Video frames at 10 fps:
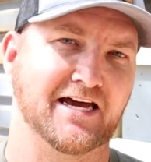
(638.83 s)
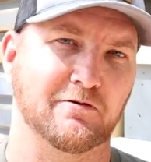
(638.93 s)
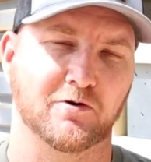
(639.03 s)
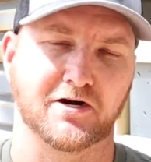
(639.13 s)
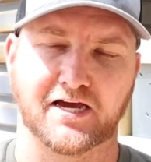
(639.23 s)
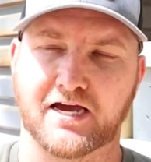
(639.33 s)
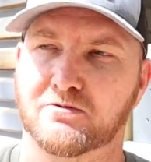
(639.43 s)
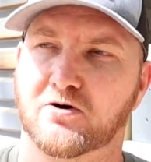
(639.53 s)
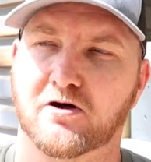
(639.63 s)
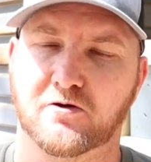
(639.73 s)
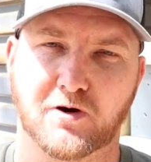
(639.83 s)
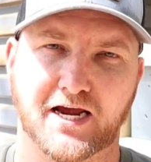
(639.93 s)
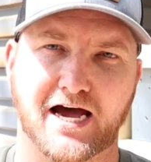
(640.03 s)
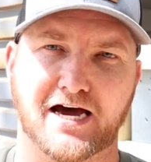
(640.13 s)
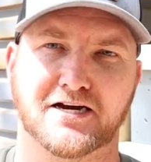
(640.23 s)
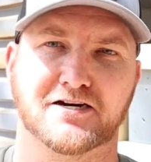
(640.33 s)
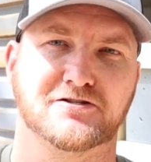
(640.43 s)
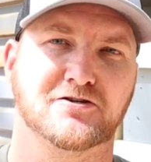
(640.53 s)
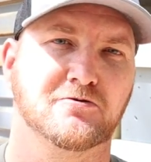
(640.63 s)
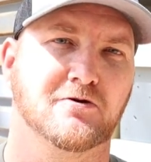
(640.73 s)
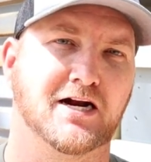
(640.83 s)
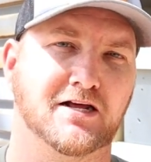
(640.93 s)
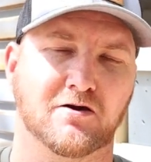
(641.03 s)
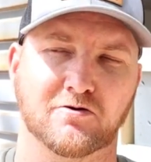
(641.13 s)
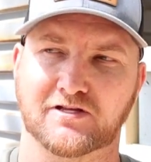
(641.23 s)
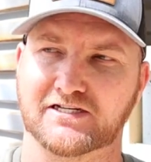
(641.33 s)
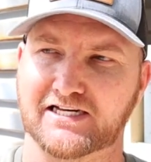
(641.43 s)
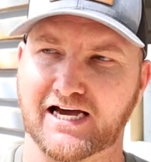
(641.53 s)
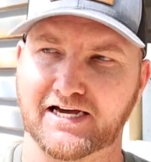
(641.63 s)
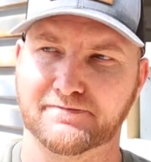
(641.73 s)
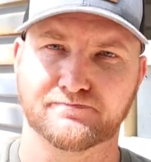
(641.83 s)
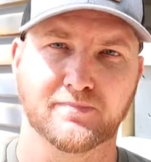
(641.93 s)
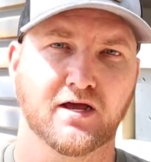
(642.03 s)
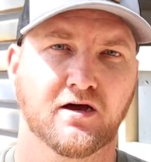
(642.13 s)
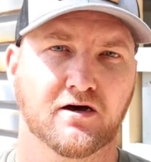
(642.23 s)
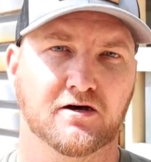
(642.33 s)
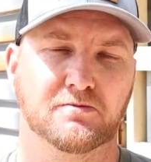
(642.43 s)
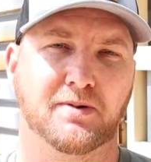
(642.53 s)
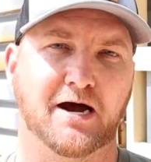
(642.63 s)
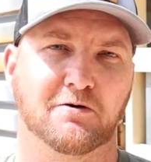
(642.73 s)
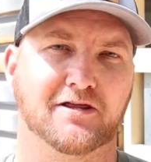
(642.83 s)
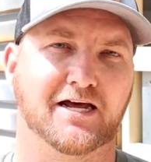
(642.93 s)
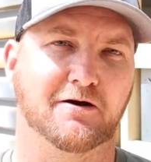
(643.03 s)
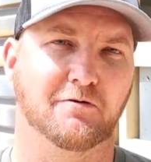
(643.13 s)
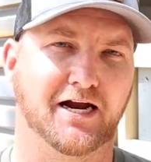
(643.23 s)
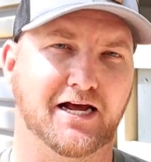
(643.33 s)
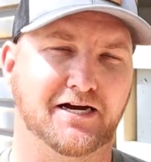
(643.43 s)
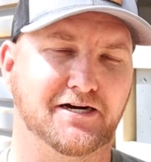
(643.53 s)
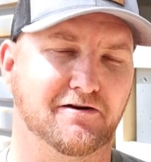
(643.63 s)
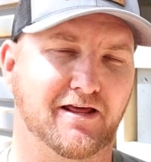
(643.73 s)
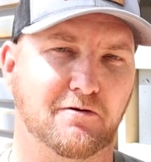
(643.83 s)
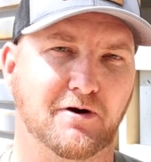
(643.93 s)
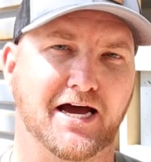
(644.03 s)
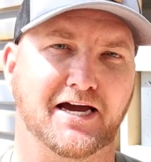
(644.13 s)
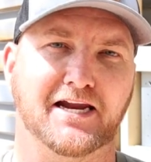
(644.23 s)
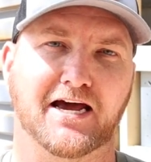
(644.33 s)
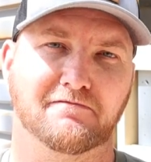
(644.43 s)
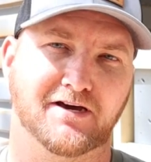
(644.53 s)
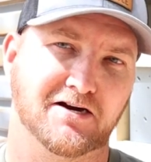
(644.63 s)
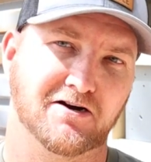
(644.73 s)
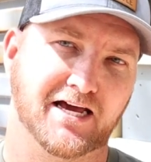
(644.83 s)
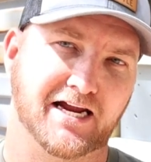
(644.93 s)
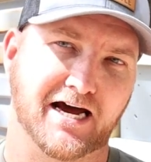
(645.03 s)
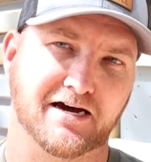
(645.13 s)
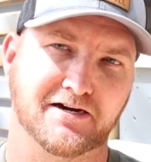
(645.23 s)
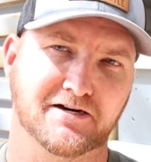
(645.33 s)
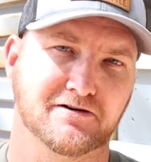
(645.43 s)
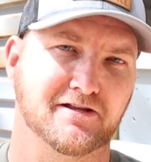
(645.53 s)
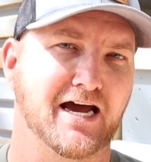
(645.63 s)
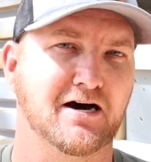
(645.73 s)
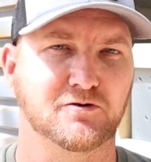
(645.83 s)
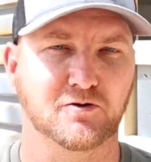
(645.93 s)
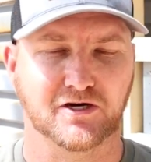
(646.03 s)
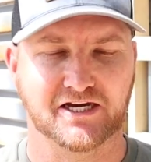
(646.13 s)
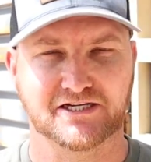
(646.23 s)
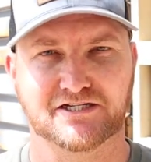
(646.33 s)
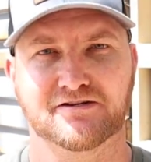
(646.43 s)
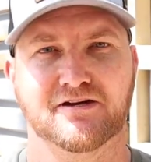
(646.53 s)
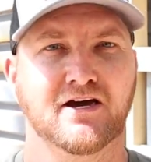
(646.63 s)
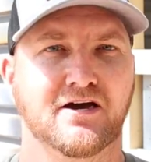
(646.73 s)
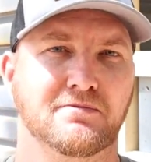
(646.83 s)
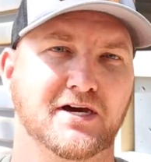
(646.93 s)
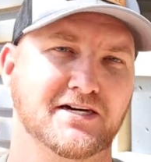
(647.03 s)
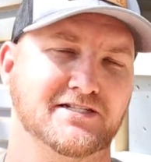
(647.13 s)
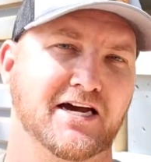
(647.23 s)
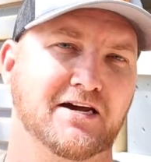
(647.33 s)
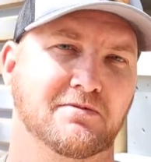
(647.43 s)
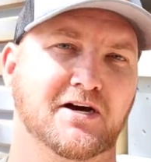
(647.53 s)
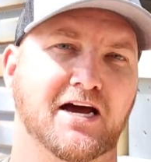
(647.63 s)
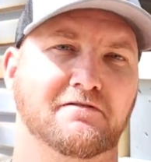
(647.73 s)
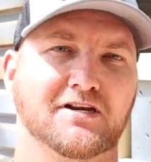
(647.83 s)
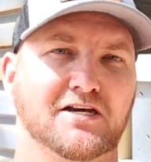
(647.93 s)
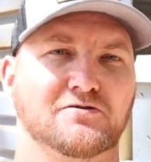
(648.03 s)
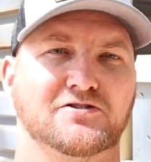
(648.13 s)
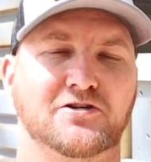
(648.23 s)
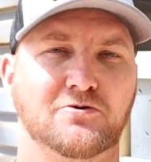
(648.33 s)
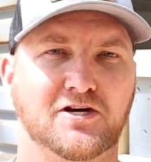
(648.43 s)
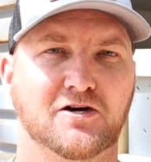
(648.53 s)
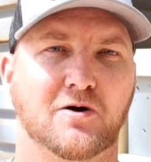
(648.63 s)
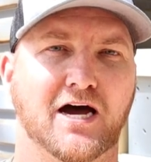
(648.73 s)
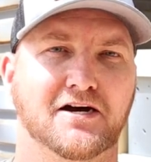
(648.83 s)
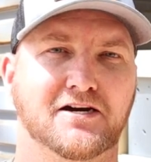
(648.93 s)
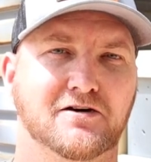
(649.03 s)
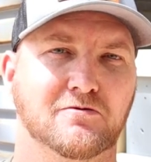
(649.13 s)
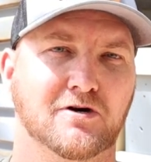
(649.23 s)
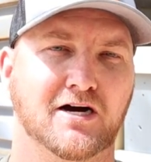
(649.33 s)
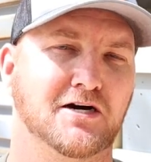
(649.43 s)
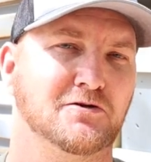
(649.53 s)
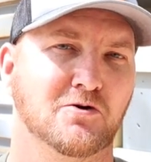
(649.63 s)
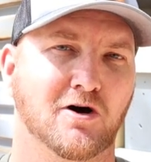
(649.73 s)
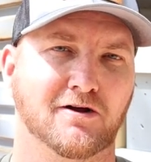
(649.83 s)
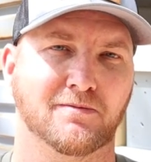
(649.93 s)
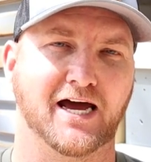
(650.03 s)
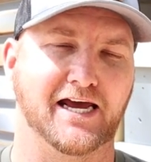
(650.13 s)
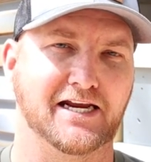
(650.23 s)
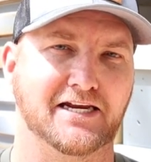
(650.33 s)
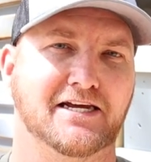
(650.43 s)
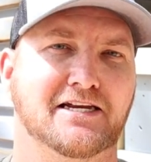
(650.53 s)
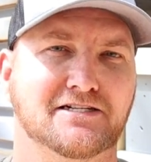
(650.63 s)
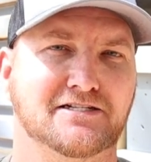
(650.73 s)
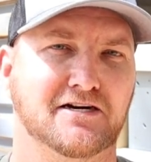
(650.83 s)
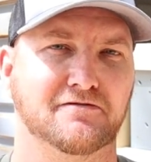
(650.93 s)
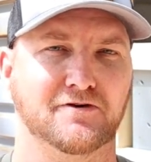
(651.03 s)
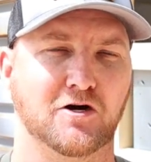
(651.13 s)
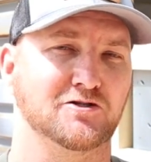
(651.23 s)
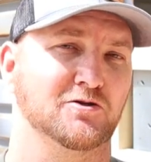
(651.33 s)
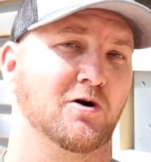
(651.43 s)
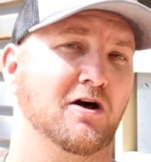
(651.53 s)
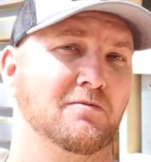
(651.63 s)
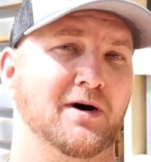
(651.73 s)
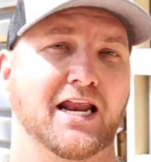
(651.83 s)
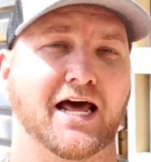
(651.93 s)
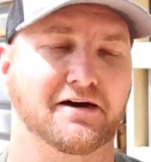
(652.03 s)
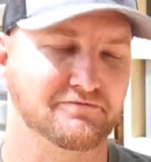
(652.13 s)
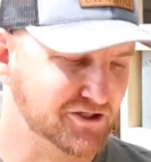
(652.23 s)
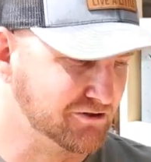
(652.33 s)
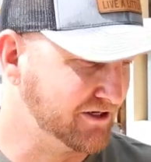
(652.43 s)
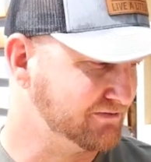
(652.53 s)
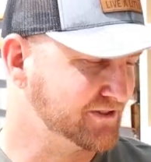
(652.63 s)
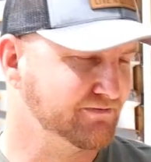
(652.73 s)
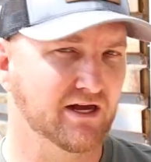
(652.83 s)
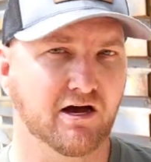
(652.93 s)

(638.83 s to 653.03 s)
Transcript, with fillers: network cable all the way out here too, right along the side of the power that I ran out here. That way I can have internet out here in the outdoor kitchen because I am gonna have a little studio out here where I'll do all of my editing and stuff and also all of my live streams.